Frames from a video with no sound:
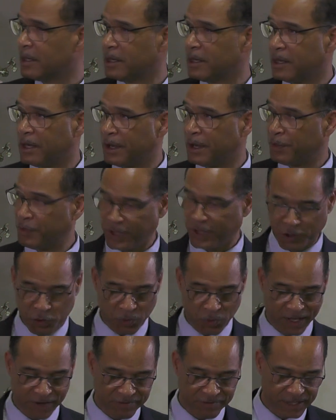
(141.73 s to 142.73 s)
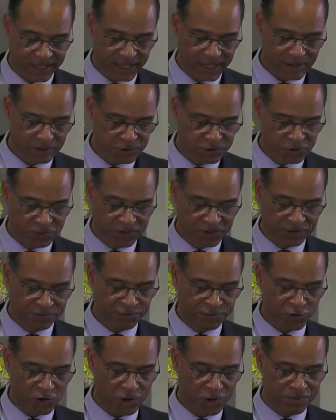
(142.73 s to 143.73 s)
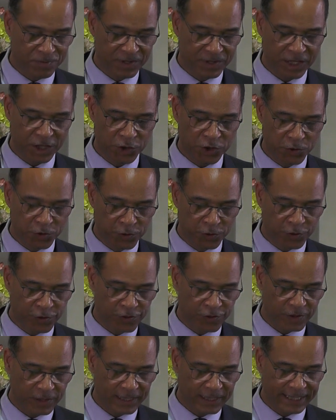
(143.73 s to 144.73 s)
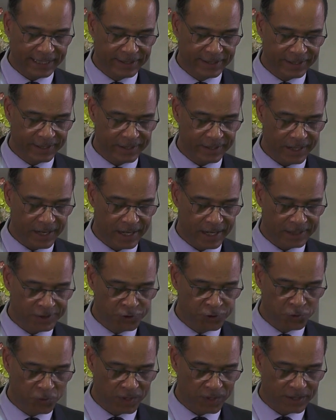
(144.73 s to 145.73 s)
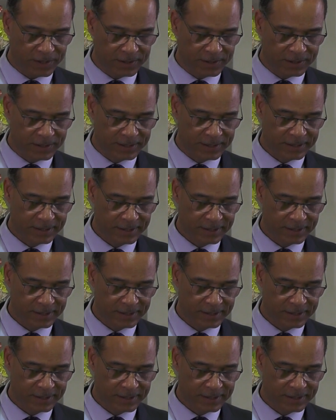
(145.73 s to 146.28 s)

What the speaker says: I think we have an announcement from the youth leader as well.